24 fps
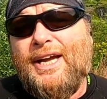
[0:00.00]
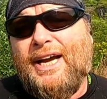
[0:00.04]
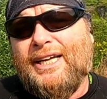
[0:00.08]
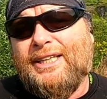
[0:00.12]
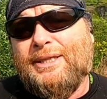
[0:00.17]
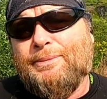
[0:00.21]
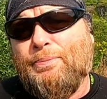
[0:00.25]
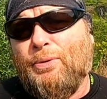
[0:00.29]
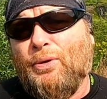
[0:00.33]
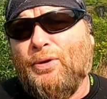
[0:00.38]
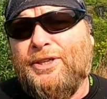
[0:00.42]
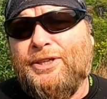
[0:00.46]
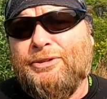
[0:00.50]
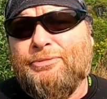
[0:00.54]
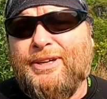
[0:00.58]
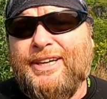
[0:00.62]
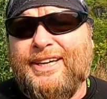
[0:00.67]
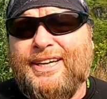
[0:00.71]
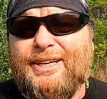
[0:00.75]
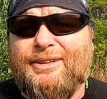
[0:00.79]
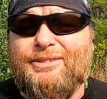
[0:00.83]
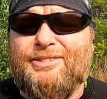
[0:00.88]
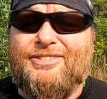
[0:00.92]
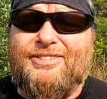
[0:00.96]
And the pulley
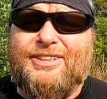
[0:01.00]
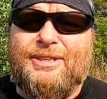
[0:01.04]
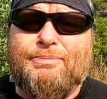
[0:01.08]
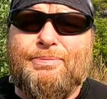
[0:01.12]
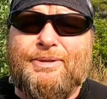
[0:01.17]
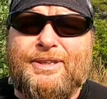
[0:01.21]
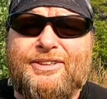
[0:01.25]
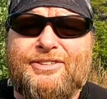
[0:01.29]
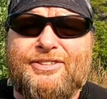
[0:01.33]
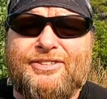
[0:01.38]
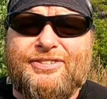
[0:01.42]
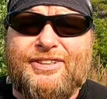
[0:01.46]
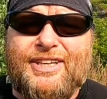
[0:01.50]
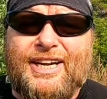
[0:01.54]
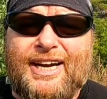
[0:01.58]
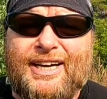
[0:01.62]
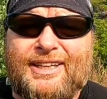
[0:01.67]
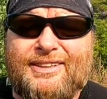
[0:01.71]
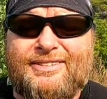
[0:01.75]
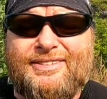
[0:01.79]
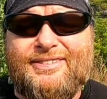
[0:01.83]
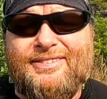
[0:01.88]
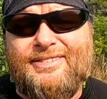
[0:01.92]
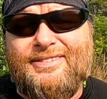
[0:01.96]
rig simply just
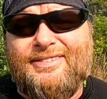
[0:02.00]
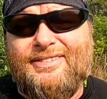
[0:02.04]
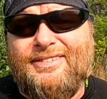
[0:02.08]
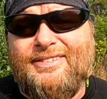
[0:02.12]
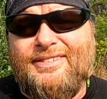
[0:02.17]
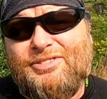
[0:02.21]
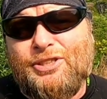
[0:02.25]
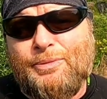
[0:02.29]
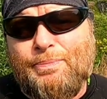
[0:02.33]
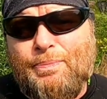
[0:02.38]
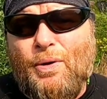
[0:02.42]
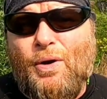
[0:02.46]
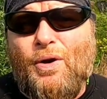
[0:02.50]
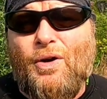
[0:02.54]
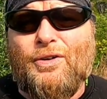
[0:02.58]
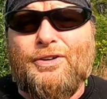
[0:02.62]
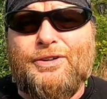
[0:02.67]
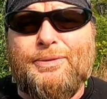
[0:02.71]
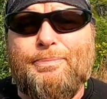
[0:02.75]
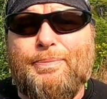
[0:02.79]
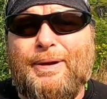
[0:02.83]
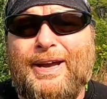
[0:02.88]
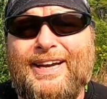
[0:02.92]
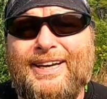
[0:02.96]
can't
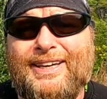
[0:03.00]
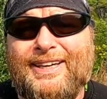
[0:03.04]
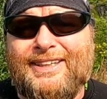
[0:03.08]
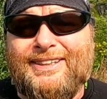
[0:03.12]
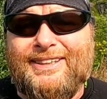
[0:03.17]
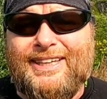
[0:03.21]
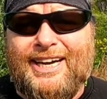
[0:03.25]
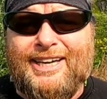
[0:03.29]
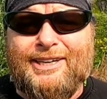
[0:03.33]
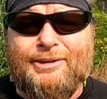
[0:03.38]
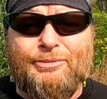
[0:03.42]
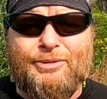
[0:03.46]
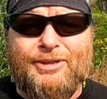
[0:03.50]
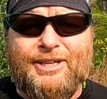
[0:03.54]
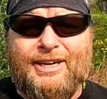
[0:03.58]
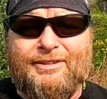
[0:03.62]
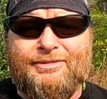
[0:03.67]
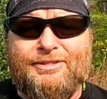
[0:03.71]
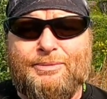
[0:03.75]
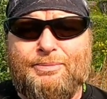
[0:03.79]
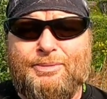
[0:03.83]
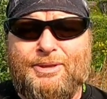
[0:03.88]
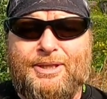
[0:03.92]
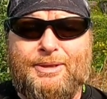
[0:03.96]
support a bait like that. It would
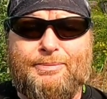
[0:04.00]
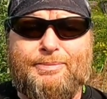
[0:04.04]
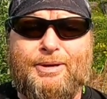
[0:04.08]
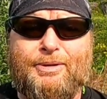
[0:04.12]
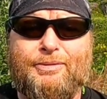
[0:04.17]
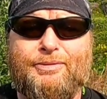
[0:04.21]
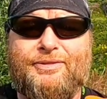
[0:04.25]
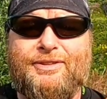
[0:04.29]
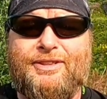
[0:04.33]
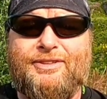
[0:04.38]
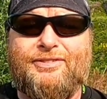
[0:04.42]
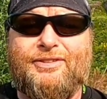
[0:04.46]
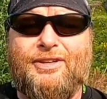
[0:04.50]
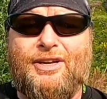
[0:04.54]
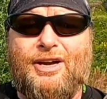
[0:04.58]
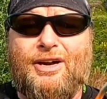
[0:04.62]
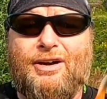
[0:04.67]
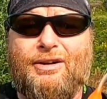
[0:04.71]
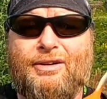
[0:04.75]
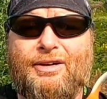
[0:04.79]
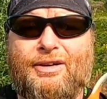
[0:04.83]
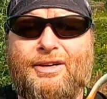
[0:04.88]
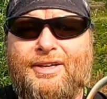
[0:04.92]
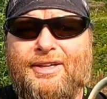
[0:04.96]
have to be about this
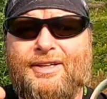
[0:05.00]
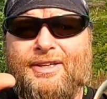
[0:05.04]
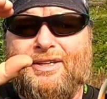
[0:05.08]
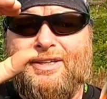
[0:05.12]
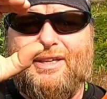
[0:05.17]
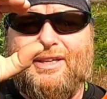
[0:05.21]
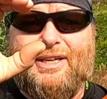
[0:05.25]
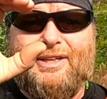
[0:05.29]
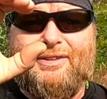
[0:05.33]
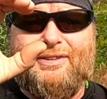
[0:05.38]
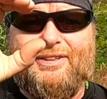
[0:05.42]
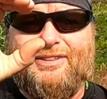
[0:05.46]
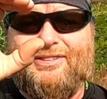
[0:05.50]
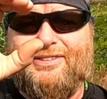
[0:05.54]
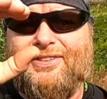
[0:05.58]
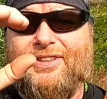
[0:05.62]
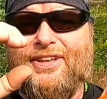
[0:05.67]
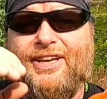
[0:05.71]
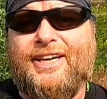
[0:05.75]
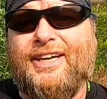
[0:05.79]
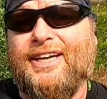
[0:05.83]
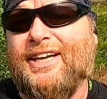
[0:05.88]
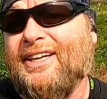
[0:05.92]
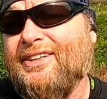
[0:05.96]
long and this
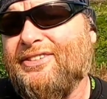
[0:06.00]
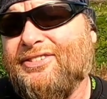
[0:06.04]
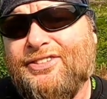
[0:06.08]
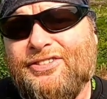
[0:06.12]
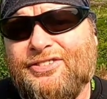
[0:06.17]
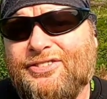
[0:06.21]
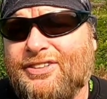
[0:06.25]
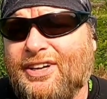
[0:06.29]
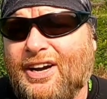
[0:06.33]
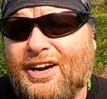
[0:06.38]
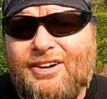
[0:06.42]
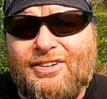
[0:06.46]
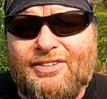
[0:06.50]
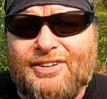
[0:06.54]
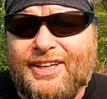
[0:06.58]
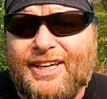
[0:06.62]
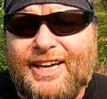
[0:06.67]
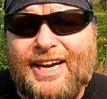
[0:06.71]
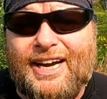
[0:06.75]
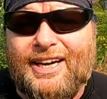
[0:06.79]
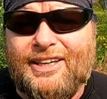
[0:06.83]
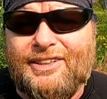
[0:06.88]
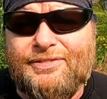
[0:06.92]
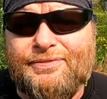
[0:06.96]
thick, and it's just not going to
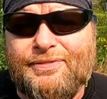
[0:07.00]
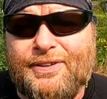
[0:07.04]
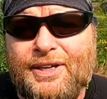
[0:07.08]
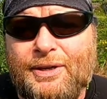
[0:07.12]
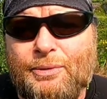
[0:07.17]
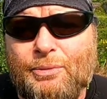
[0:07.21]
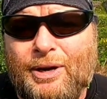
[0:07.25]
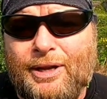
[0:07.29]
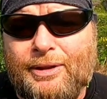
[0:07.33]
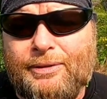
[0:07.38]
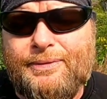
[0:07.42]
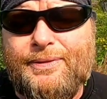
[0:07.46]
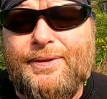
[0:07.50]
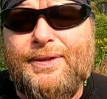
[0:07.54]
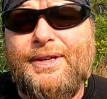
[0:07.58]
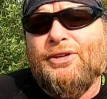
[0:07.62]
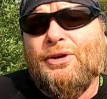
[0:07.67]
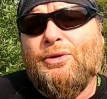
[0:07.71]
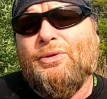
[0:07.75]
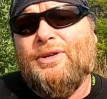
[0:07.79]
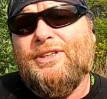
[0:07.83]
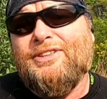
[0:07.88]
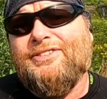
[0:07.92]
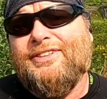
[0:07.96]
cast very well.
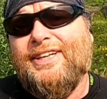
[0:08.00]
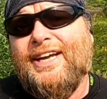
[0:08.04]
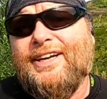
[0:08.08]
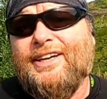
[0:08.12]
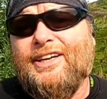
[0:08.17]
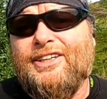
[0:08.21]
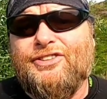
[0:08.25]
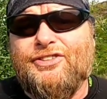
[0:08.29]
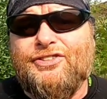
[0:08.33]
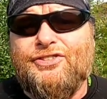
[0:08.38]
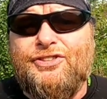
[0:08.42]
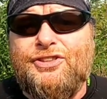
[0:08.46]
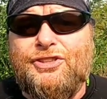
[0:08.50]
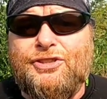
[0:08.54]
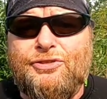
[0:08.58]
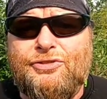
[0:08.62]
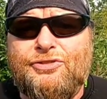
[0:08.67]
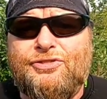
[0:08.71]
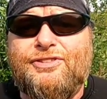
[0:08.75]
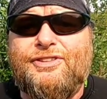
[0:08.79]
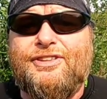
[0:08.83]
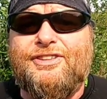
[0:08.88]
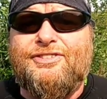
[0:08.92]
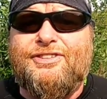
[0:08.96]
So instead I just
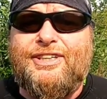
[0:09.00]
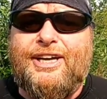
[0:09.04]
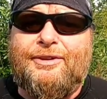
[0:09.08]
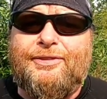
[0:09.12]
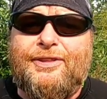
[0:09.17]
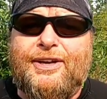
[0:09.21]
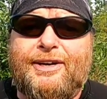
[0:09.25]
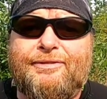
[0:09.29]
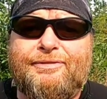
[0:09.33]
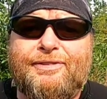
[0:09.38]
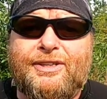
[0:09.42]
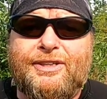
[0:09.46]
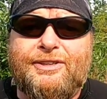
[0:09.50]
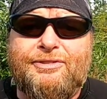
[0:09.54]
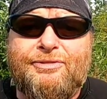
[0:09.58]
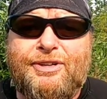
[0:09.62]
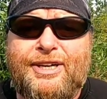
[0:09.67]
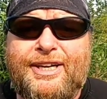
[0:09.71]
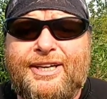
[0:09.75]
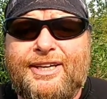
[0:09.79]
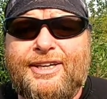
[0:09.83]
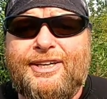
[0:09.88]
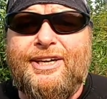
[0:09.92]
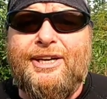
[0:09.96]
use the South African
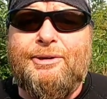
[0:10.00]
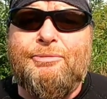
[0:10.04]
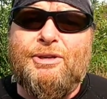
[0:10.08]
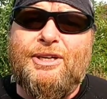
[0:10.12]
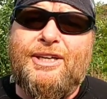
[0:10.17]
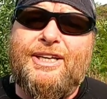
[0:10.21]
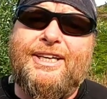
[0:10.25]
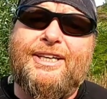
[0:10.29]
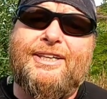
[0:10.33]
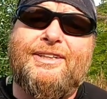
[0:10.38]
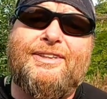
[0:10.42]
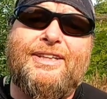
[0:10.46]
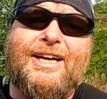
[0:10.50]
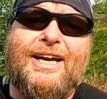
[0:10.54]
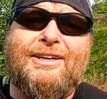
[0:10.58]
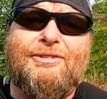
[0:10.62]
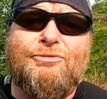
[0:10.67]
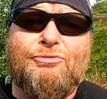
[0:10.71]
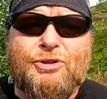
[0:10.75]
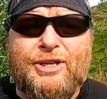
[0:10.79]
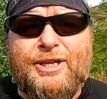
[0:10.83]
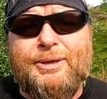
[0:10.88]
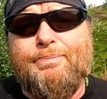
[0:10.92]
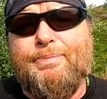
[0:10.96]
rig, and I will link
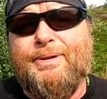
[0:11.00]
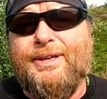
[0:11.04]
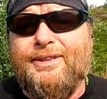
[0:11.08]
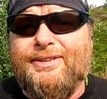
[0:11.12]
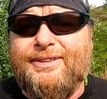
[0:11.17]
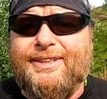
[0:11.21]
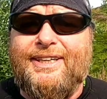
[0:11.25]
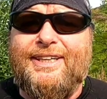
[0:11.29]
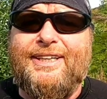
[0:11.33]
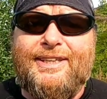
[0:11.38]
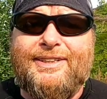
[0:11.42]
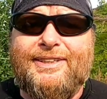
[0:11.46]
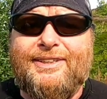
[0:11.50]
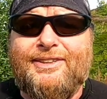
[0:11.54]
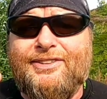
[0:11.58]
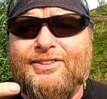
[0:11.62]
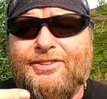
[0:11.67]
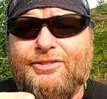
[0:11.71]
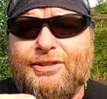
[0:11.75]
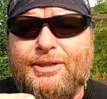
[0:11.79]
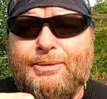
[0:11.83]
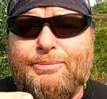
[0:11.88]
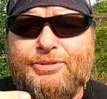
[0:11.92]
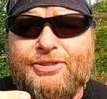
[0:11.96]
that rig build in the
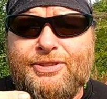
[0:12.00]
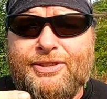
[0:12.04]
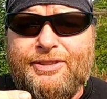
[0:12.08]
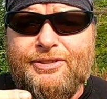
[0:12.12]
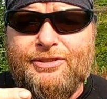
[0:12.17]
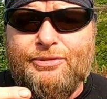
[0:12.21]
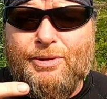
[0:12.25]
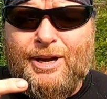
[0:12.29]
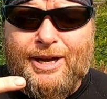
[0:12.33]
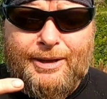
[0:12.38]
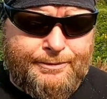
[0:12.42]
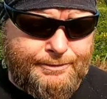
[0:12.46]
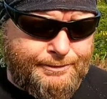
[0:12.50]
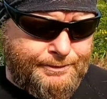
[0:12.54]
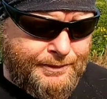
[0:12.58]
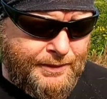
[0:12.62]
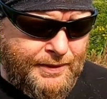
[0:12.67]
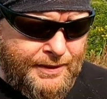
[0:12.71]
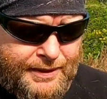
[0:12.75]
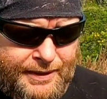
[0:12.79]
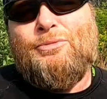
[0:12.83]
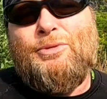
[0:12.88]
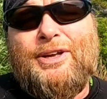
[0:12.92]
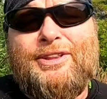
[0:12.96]
description as well.
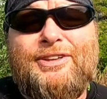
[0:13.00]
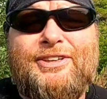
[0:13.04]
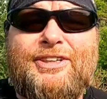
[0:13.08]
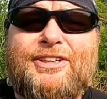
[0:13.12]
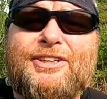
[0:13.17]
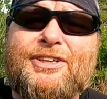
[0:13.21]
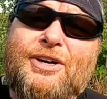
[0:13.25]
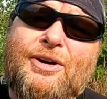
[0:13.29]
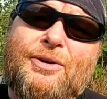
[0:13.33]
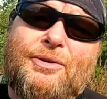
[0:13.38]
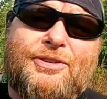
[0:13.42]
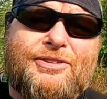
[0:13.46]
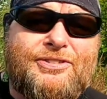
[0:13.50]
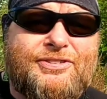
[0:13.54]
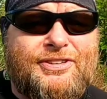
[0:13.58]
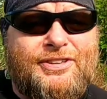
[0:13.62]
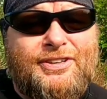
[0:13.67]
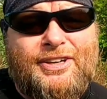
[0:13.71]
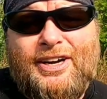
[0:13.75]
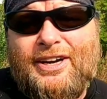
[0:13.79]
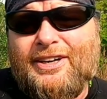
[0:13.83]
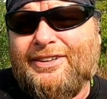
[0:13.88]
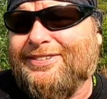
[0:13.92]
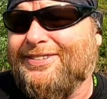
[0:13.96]
Whether you know this
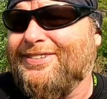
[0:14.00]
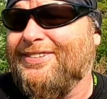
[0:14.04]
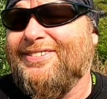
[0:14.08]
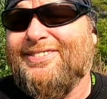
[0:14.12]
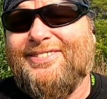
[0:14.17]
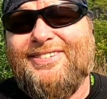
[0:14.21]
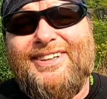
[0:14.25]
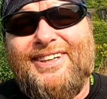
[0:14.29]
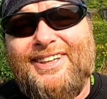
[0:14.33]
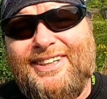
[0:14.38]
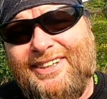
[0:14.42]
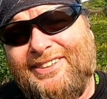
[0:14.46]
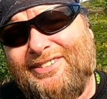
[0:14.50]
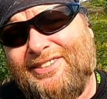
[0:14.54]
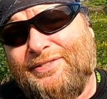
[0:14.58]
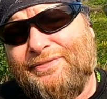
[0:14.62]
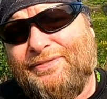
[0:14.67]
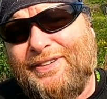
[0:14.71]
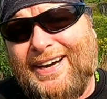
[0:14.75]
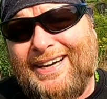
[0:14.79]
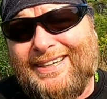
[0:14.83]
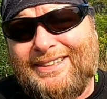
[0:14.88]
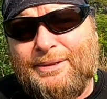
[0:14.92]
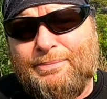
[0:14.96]
or not, it is
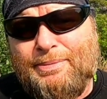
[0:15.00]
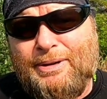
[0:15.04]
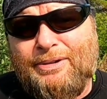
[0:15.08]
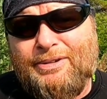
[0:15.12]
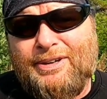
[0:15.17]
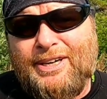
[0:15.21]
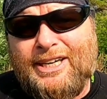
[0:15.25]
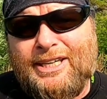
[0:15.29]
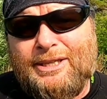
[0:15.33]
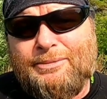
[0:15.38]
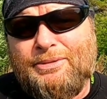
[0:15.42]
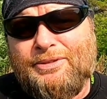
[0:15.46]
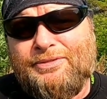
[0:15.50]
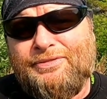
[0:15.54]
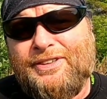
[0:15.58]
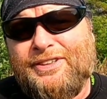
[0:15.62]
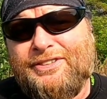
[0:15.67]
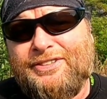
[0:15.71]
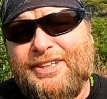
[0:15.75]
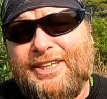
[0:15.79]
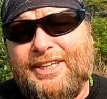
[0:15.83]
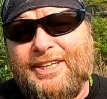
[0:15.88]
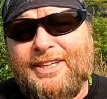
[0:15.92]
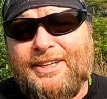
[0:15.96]
a fact about halibut
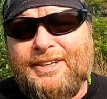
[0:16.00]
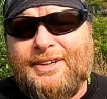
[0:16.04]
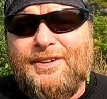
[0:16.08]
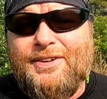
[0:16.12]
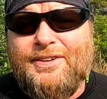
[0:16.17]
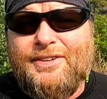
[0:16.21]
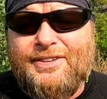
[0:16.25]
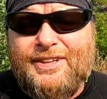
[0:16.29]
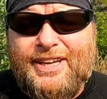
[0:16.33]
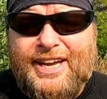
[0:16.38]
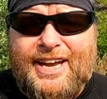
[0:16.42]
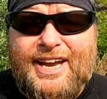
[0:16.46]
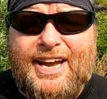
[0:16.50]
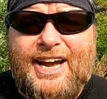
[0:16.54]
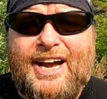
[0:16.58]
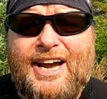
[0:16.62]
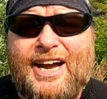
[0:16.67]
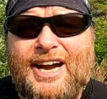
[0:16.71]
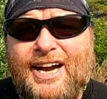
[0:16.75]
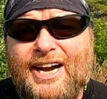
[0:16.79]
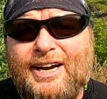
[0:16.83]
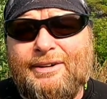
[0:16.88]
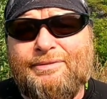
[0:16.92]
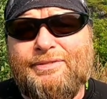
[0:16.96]
fishing. They
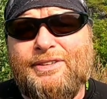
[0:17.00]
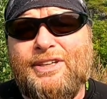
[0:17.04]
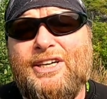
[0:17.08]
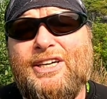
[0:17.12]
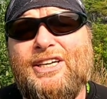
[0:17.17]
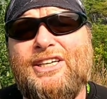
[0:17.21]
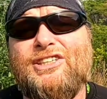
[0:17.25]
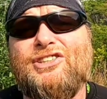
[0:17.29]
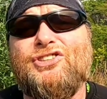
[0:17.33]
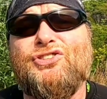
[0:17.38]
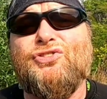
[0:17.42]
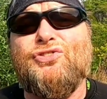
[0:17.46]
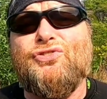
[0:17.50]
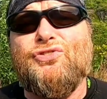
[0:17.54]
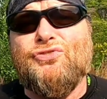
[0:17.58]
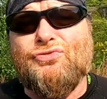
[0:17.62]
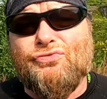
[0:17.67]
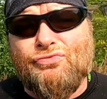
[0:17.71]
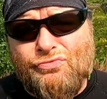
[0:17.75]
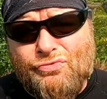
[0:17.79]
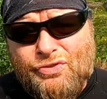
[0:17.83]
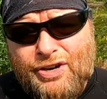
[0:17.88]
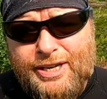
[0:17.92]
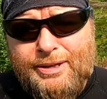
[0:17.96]
have
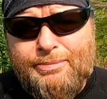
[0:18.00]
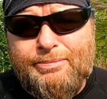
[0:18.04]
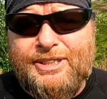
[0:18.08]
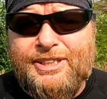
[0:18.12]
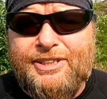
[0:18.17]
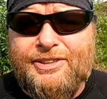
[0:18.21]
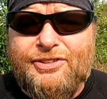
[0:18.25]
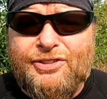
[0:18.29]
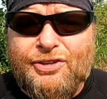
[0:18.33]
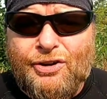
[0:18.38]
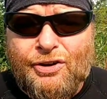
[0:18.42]
extremely